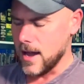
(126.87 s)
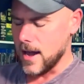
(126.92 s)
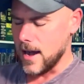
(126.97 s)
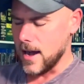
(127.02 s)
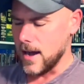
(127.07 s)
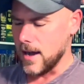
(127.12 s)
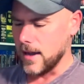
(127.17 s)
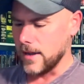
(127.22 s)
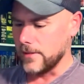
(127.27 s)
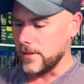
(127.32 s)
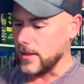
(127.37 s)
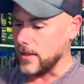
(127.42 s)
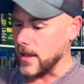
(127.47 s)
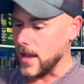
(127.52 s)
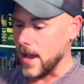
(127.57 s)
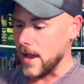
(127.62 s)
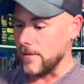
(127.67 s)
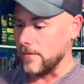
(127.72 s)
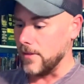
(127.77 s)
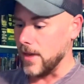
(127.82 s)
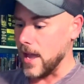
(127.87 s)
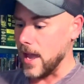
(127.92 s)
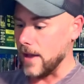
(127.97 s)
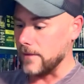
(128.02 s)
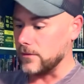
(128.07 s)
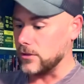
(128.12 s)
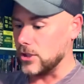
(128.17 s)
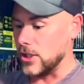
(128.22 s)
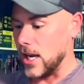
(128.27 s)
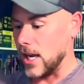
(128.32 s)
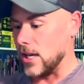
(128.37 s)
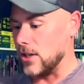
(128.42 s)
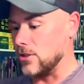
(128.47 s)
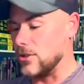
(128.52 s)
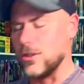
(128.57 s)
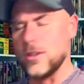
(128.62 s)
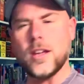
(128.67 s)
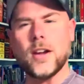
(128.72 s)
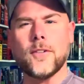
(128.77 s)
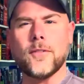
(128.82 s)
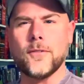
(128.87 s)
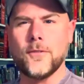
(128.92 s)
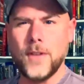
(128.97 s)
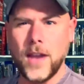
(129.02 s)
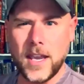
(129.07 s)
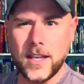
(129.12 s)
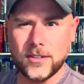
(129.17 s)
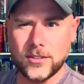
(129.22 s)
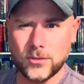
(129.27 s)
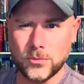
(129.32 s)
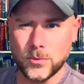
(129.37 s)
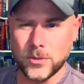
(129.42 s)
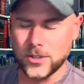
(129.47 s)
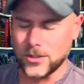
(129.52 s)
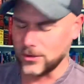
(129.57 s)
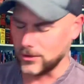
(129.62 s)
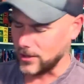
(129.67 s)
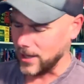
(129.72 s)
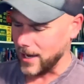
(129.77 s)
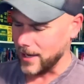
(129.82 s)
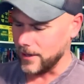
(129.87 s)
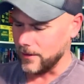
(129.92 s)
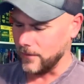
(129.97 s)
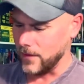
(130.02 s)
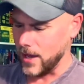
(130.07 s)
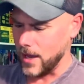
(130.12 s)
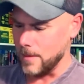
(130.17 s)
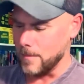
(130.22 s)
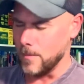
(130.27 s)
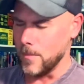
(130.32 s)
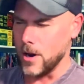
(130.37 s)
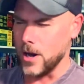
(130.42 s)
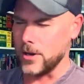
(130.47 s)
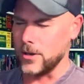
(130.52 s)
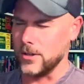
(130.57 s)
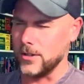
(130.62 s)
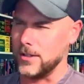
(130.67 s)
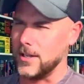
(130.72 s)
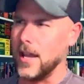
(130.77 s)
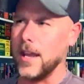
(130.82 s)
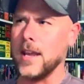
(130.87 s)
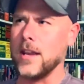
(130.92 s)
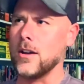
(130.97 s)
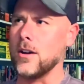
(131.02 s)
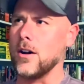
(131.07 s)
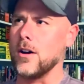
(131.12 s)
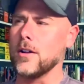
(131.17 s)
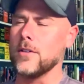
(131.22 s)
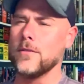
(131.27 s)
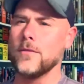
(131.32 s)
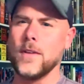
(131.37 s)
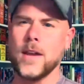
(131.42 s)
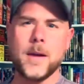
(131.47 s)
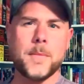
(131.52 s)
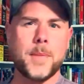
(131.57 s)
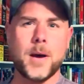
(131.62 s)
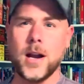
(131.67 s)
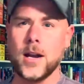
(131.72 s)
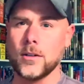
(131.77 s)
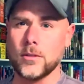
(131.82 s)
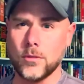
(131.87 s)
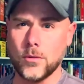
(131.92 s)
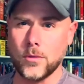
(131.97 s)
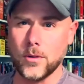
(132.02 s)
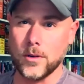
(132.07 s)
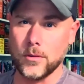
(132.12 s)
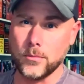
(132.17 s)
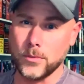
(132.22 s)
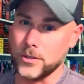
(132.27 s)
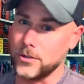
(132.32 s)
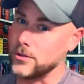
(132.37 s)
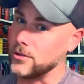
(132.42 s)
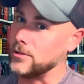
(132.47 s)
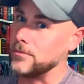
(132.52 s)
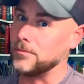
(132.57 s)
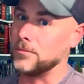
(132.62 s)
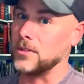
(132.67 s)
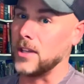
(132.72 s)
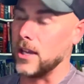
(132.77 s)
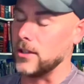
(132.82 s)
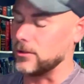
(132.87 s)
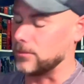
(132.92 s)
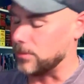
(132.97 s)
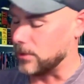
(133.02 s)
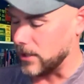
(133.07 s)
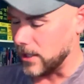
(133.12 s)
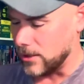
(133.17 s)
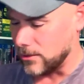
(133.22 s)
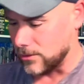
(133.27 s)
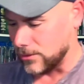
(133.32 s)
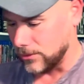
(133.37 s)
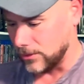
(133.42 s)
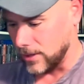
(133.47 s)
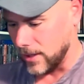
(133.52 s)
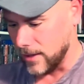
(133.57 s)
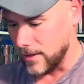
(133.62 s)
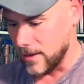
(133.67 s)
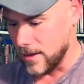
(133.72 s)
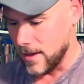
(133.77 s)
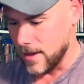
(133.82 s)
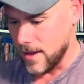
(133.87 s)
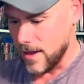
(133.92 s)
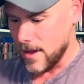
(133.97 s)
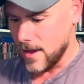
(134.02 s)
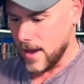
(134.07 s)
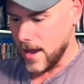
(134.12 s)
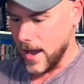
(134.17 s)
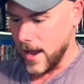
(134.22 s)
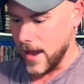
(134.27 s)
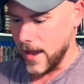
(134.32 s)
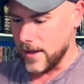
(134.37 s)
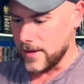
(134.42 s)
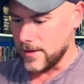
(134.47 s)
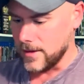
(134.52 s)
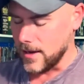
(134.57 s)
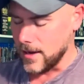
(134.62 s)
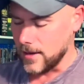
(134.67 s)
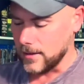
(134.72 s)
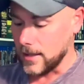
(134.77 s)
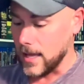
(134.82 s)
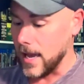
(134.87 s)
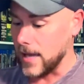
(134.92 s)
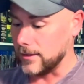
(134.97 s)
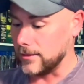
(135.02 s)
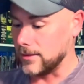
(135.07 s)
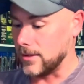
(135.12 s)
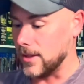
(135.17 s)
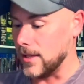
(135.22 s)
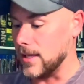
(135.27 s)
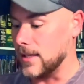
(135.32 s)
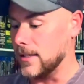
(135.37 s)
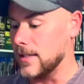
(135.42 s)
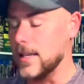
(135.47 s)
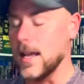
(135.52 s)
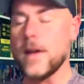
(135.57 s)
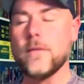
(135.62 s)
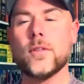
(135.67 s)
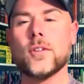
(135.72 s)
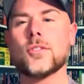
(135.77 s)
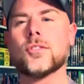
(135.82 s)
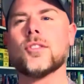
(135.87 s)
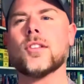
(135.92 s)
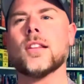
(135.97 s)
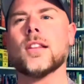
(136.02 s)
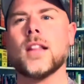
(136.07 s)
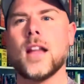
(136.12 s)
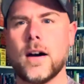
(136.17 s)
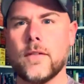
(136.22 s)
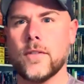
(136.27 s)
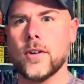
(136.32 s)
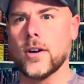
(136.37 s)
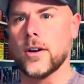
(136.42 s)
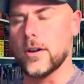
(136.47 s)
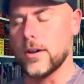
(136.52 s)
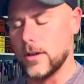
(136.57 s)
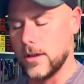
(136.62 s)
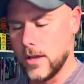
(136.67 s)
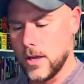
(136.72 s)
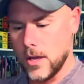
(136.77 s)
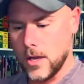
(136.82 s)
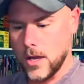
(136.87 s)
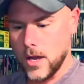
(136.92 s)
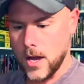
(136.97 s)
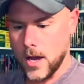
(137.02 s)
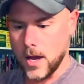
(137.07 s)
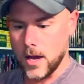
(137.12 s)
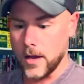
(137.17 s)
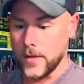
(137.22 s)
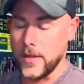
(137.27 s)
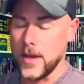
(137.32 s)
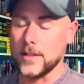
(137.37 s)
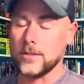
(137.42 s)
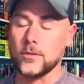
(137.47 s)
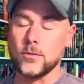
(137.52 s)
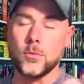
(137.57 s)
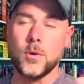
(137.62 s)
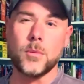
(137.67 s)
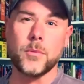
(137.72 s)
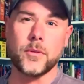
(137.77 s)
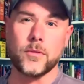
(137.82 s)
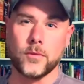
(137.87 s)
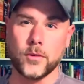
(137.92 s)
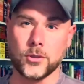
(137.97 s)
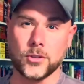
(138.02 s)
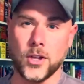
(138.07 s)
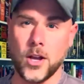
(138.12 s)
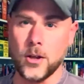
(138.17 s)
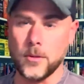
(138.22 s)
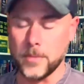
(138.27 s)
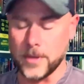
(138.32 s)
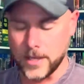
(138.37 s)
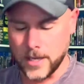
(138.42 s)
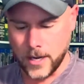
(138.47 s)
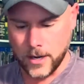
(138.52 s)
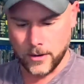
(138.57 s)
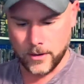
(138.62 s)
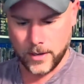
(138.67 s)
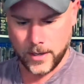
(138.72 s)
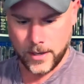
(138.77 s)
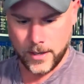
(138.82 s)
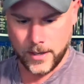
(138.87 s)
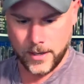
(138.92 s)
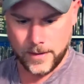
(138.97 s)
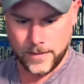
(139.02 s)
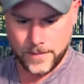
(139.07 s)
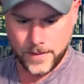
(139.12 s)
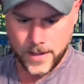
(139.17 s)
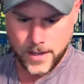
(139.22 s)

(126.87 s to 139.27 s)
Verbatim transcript: Uh, then they have They Have Changed Their Face, which is kind of a modern take on vampire lore, which sounds pretty interesting. And uh, last, The Devil's Lover. Uh, that's the one with Rosalba Neri in it.